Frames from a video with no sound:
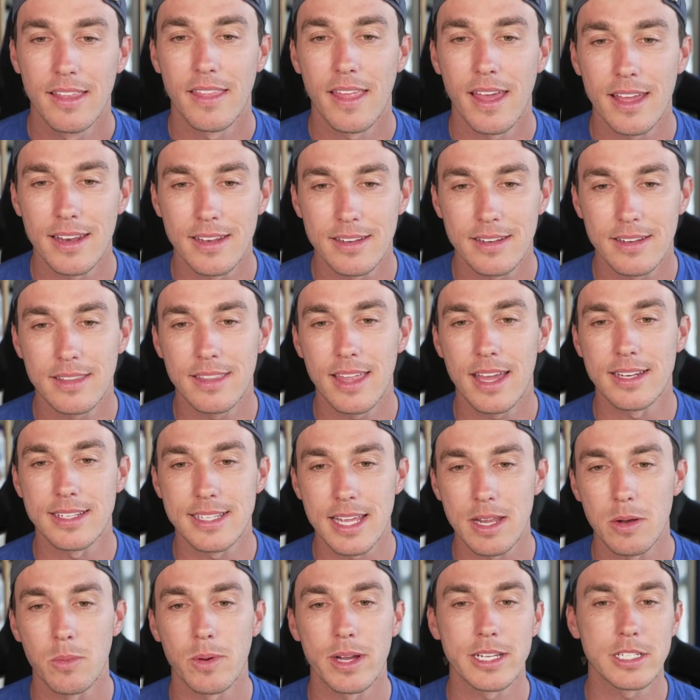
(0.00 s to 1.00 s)
They
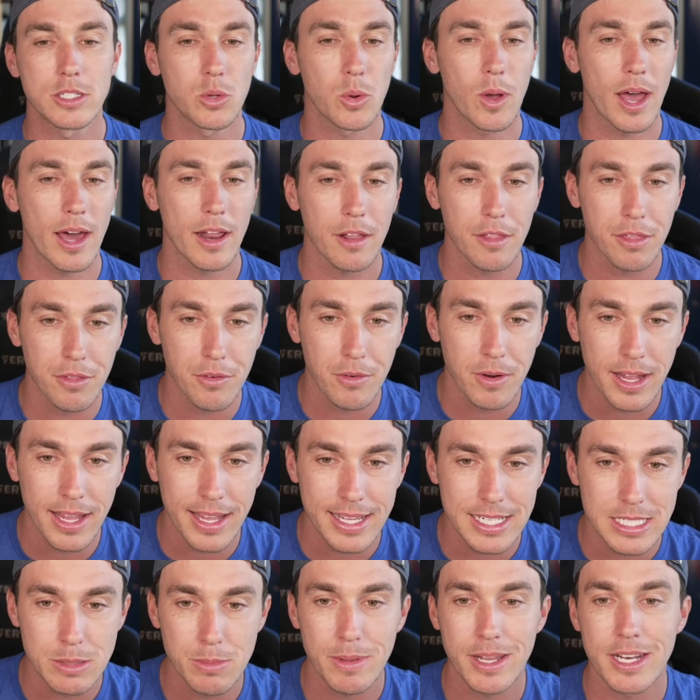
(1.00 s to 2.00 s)
did win 2 out of 3
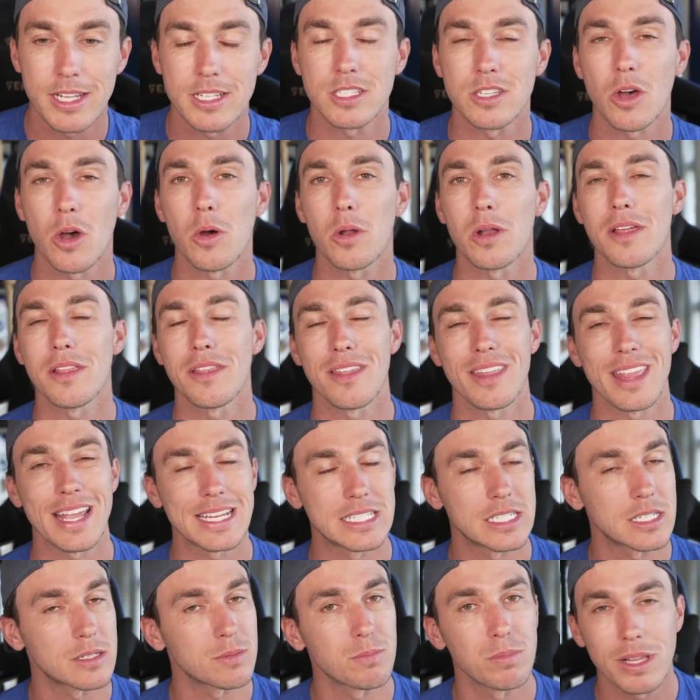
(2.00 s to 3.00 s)
against Minnesota. Then they
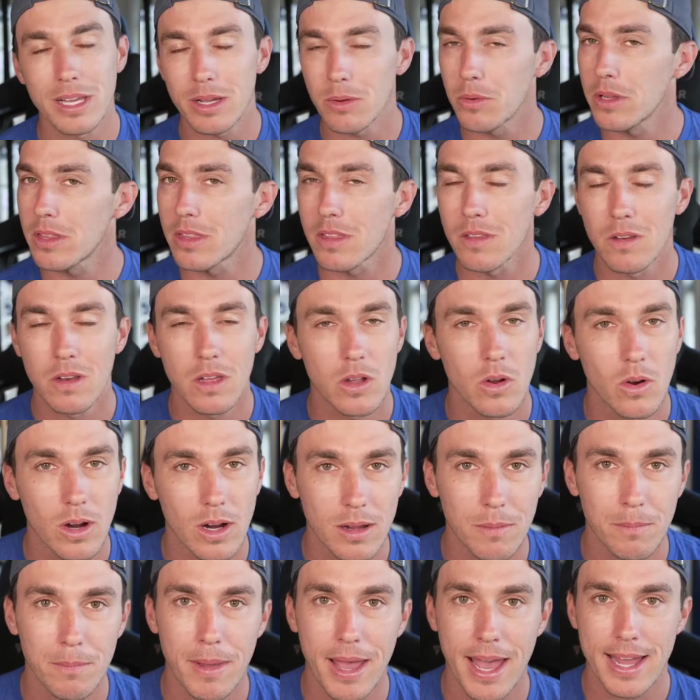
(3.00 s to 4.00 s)
split with the New
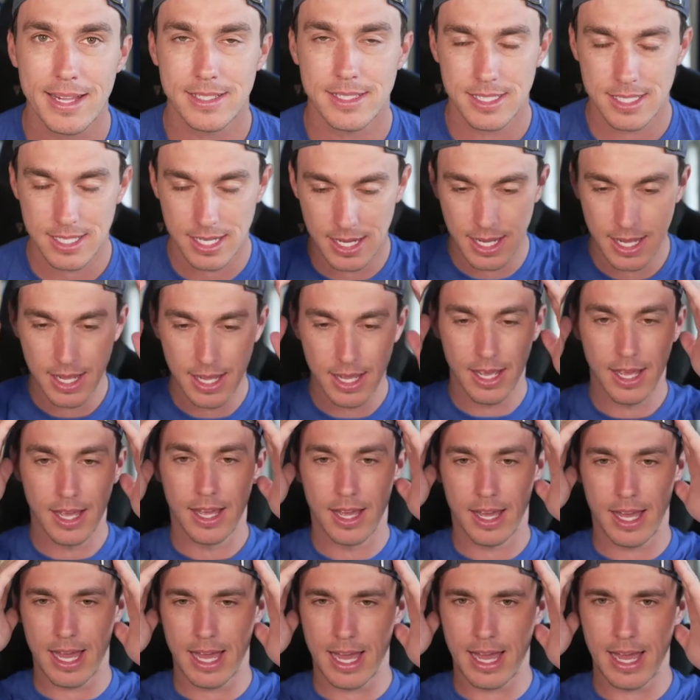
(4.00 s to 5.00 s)
York Mets.
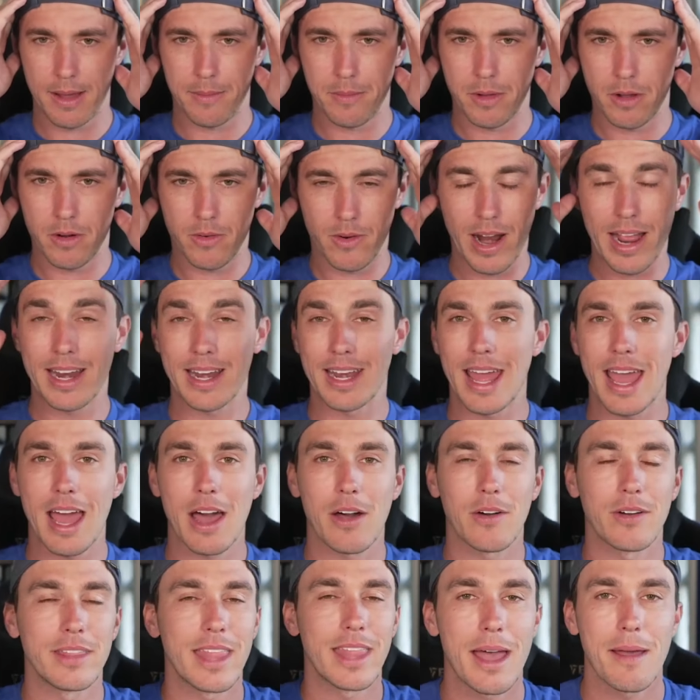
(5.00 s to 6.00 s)
Right
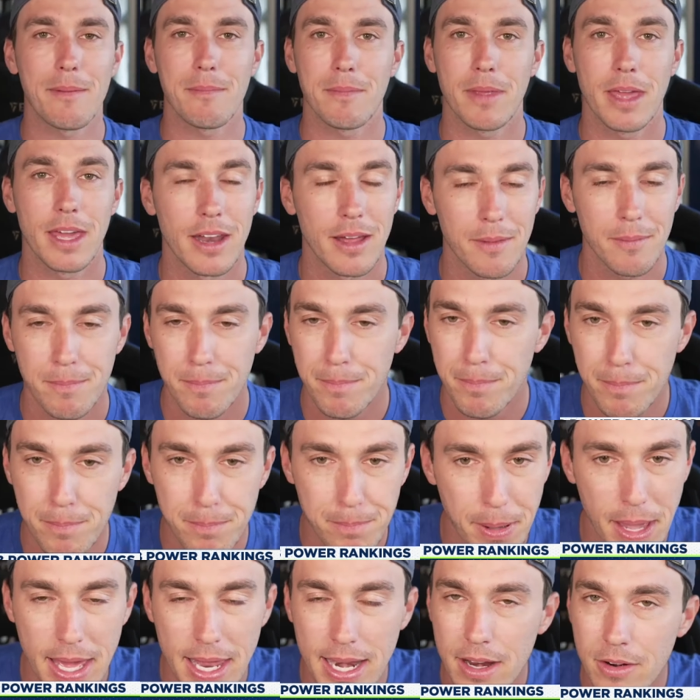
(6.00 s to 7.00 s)
now in a
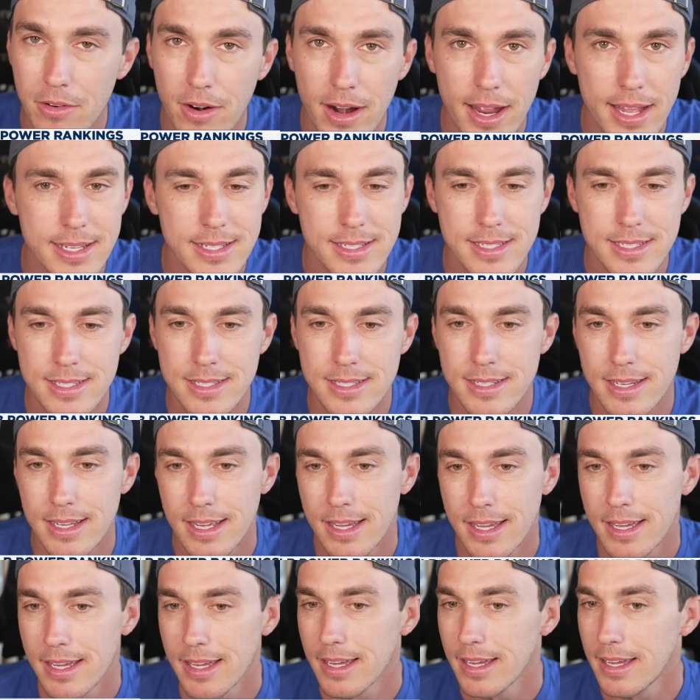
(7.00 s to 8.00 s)
pennant race,
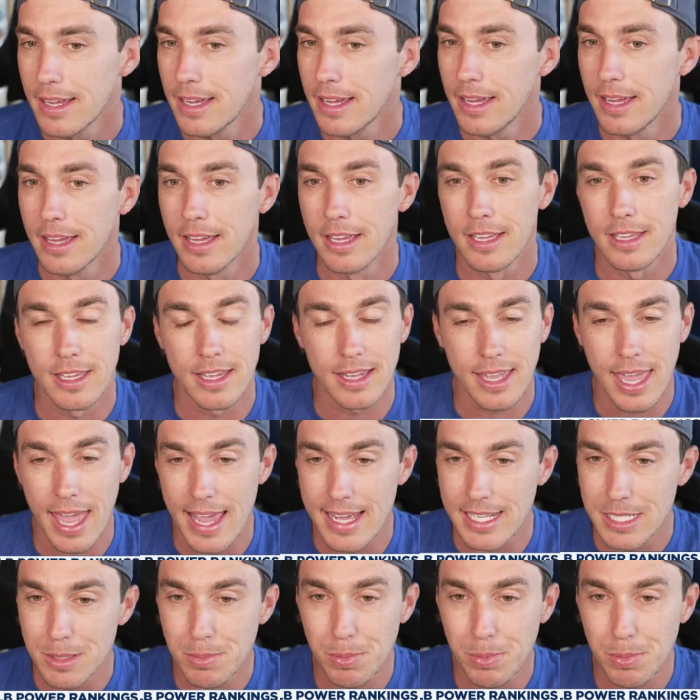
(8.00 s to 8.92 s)
you can't